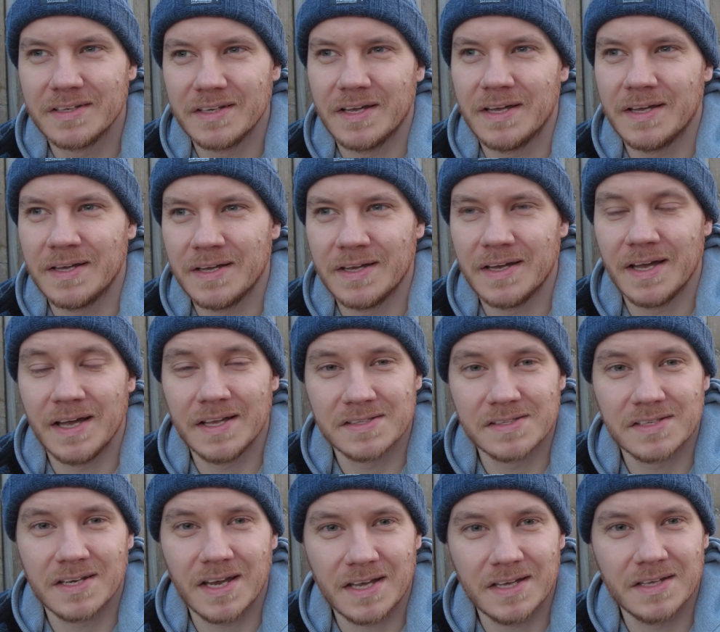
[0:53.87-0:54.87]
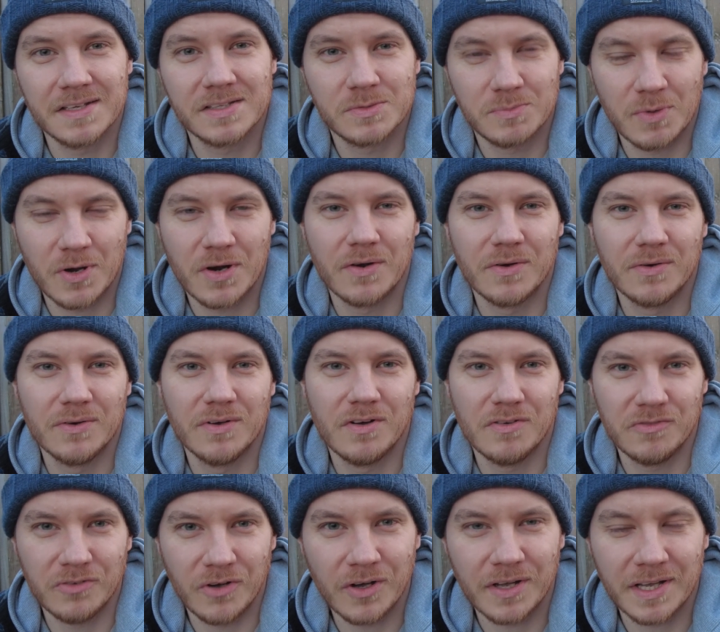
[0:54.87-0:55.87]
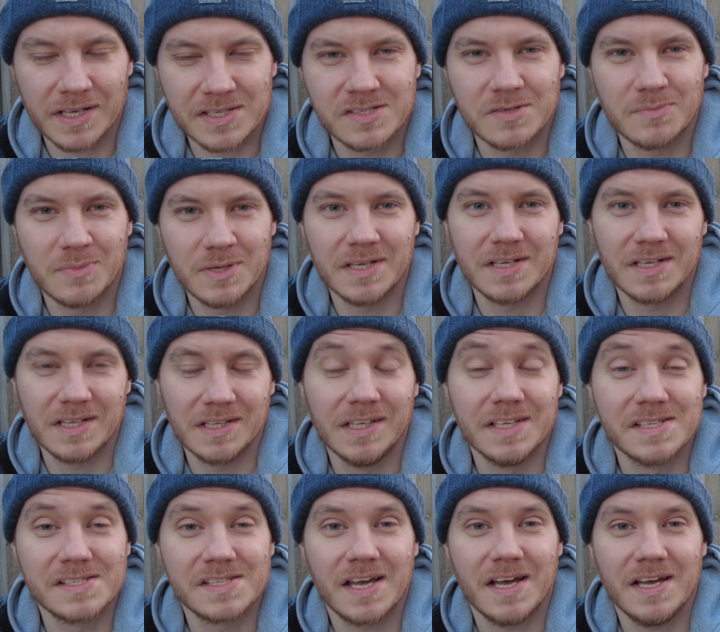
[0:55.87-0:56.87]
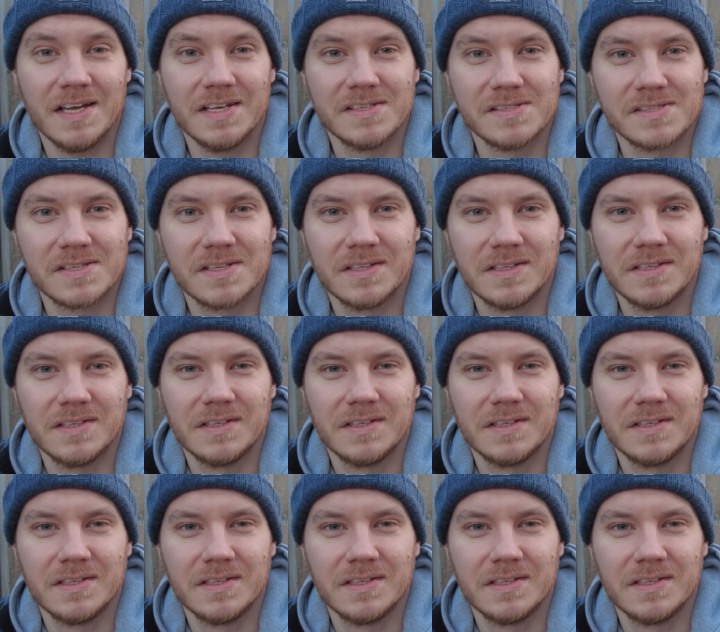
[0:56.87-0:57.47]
and tonight and tomorrow are forecast to be clear skies.